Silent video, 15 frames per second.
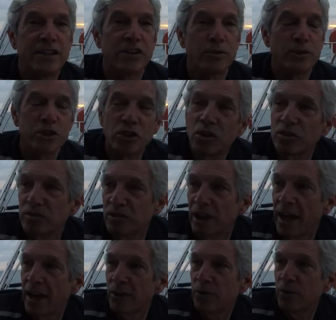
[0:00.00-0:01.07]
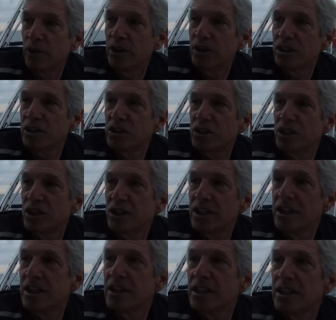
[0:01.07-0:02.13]
the result of that was
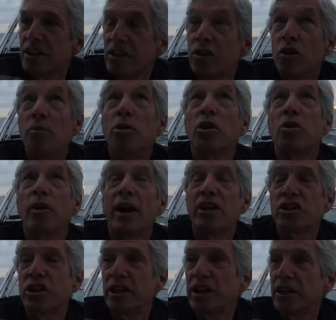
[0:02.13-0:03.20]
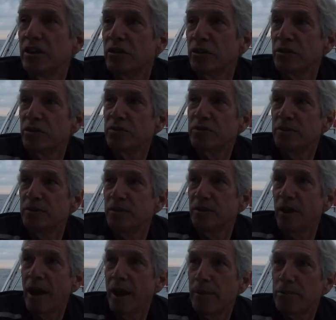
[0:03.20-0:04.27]
no more crashing or
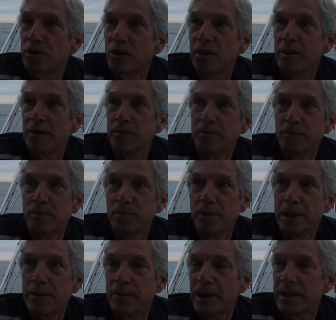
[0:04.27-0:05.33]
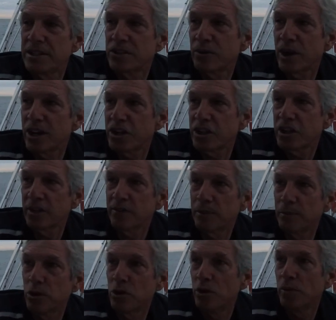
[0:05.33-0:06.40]
absolutely minimize crashing of the
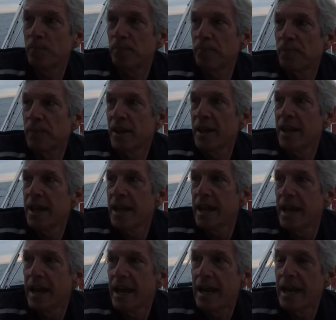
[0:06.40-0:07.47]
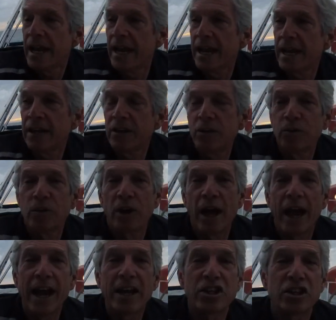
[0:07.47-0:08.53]
boom. And we're
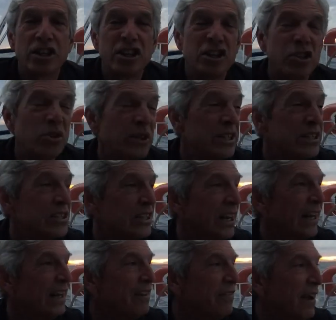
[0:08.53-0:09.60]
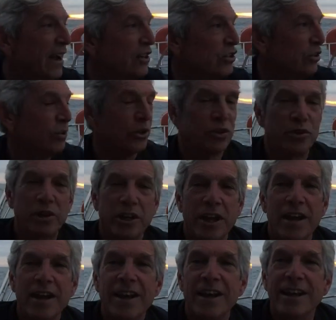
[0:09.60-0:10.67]
actually doing slightly faster. We're doing,
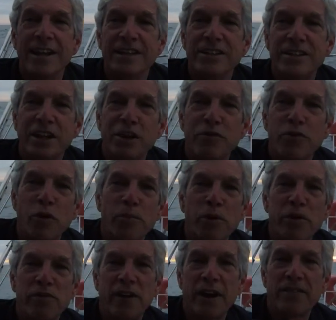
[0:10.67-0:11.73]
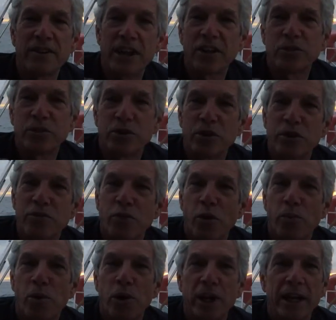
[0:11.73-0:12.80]
instead of 4.5 knots, we're doing
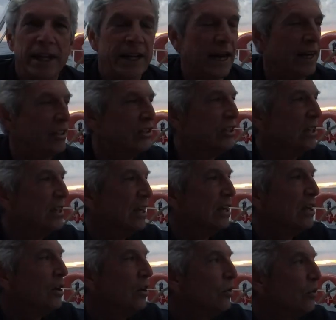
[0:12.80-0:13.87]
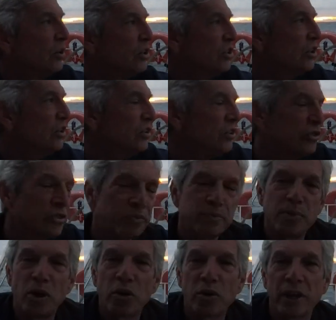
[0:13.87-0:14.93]
4.8 knots, which is
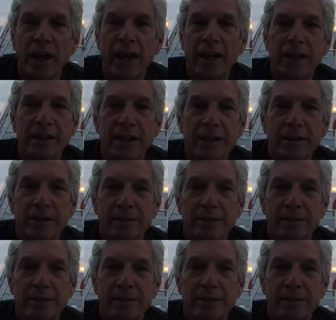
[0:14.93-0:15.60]
okay. Not,